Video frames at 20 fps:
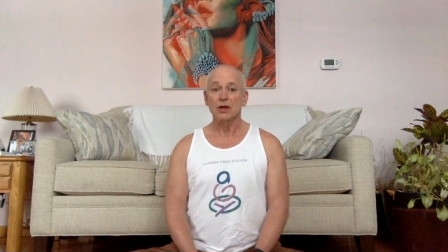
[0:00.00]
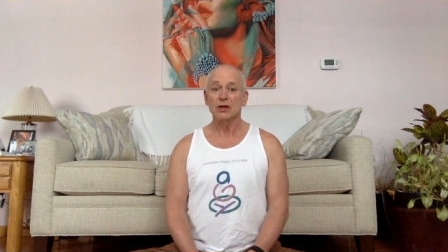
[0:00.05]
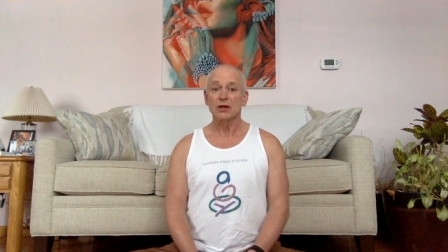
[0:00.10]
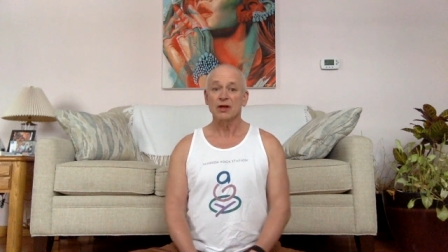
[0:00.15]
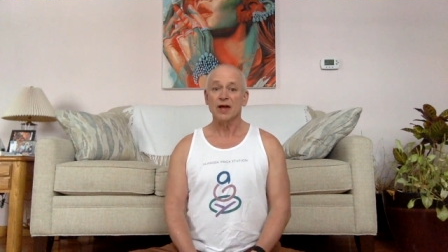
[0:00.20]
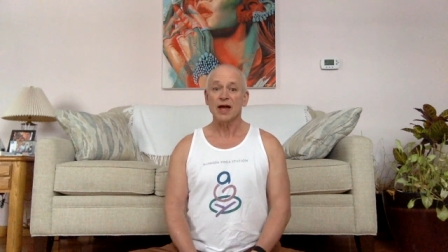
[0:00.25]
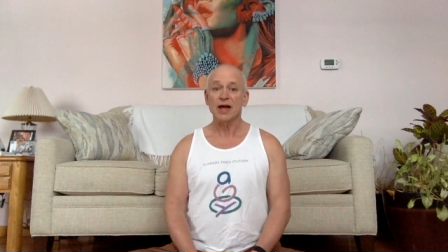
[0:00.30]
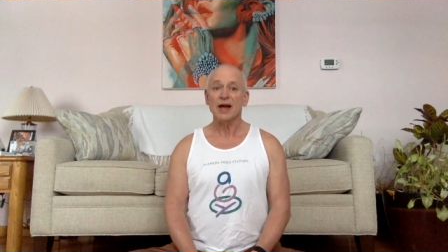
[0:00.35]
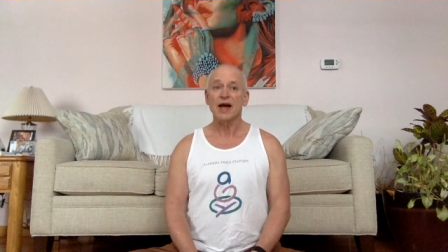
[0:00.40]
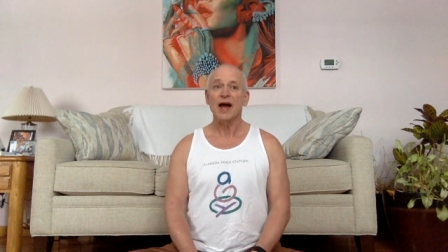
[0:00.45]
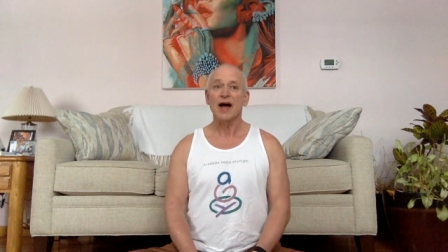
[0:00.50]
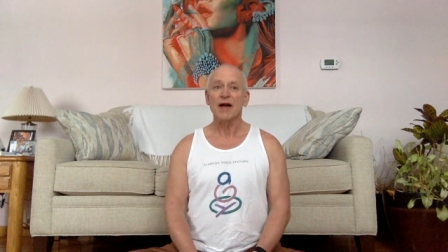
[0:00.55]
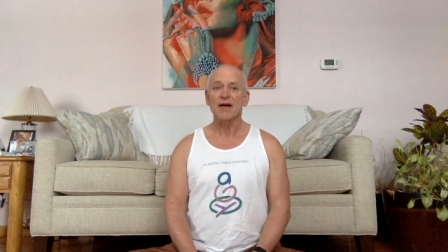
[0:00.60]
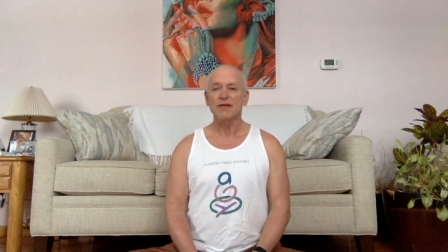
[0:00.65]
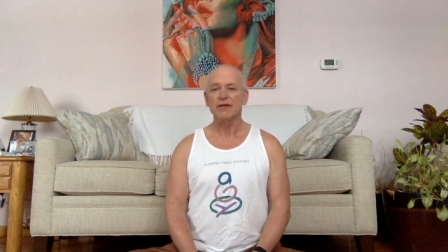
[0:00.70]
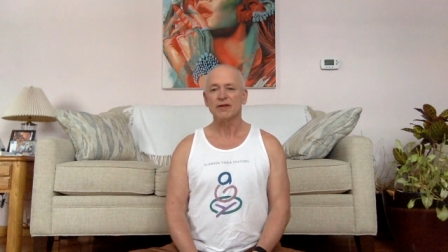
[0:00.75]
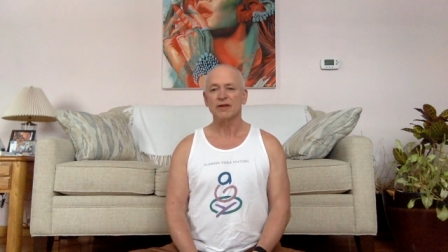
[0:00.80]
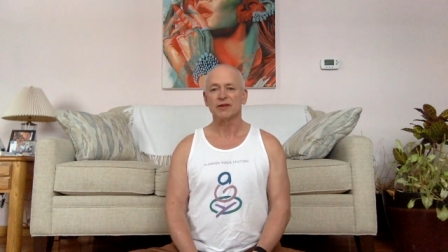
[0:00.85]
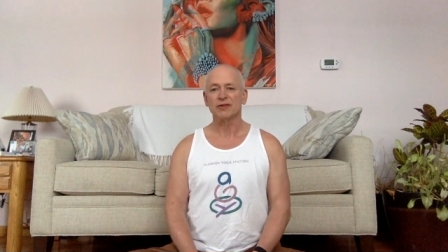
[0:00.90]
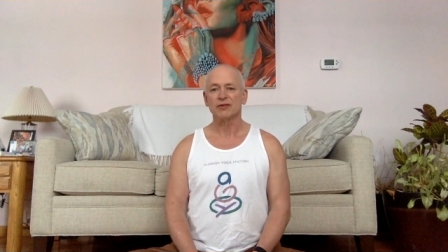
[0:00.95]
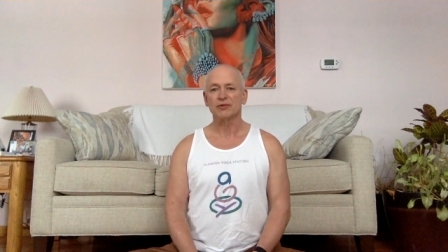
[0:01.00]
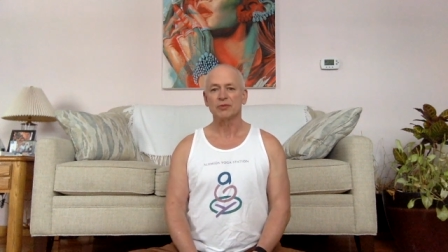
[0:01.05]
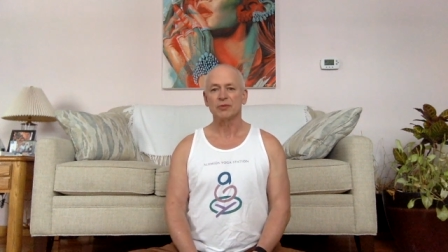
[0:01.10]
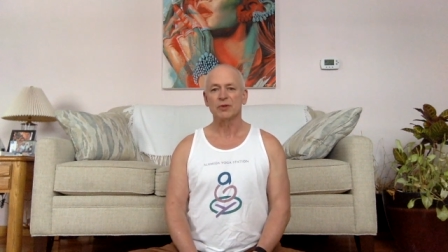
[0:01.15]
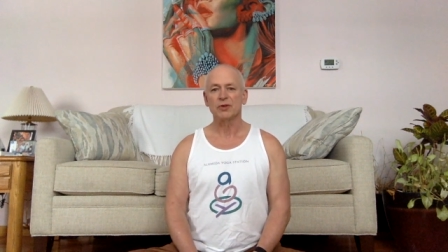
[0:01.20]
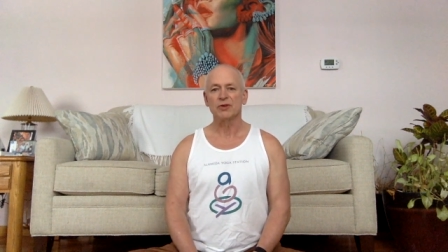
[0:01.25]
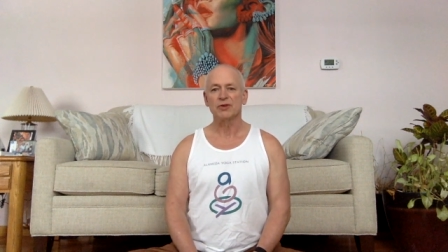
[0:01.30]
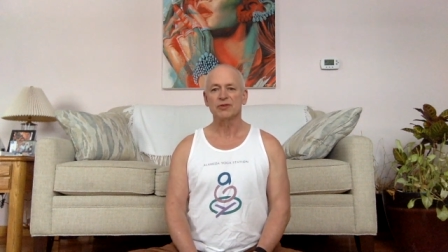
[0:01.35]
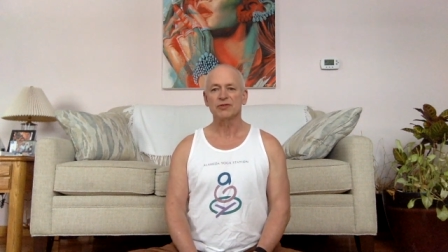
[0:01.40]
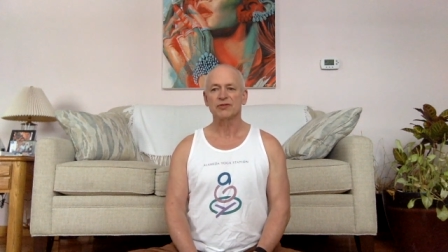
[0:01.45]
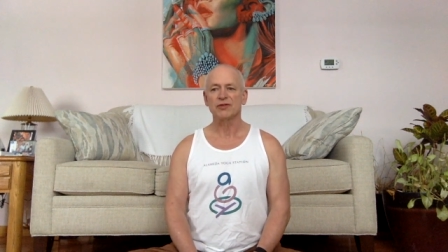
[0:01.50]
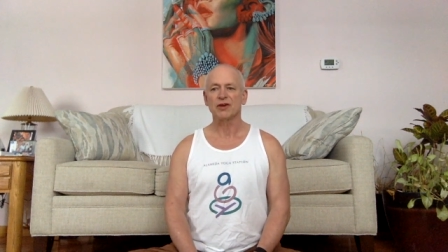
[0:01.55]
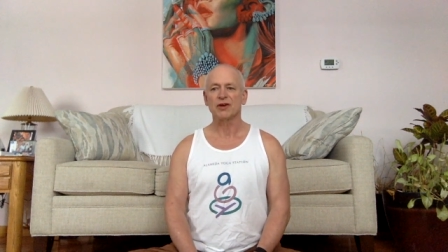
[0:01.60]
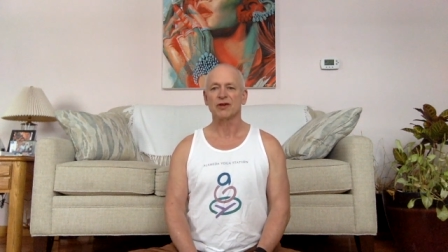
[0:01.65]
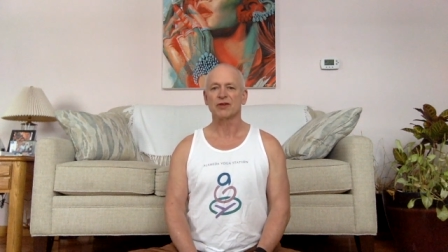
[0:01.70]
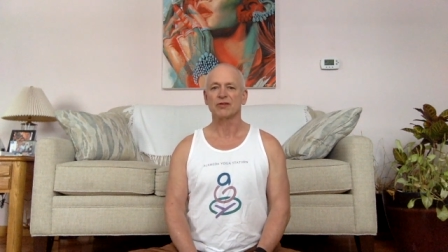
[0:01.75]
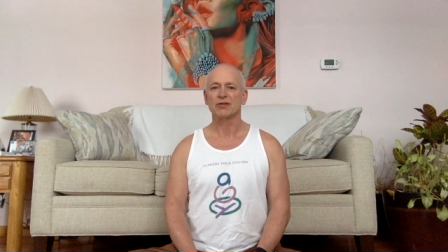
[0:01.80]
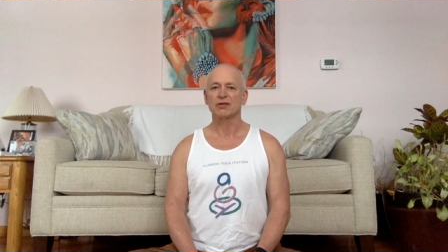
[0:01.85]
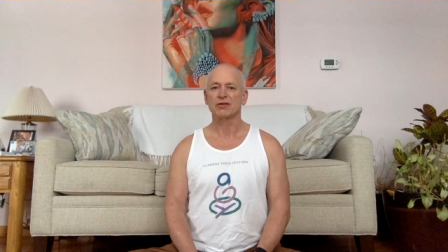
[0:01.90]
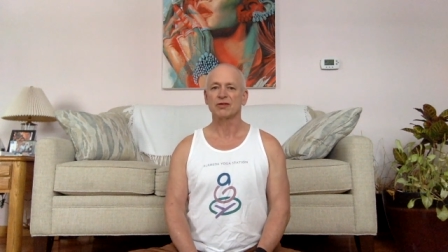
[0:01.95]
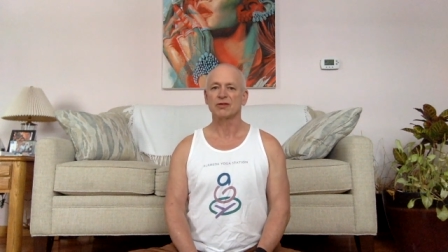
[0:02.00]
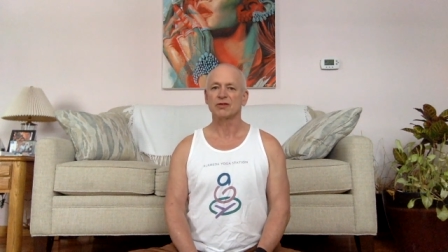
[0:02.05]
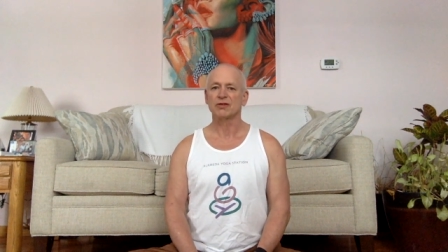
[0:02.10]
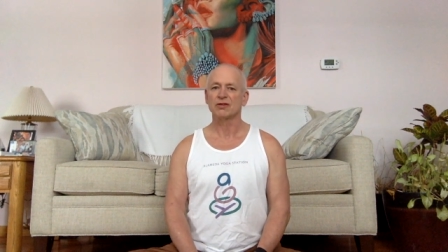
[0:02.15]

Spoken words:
not obvious when you start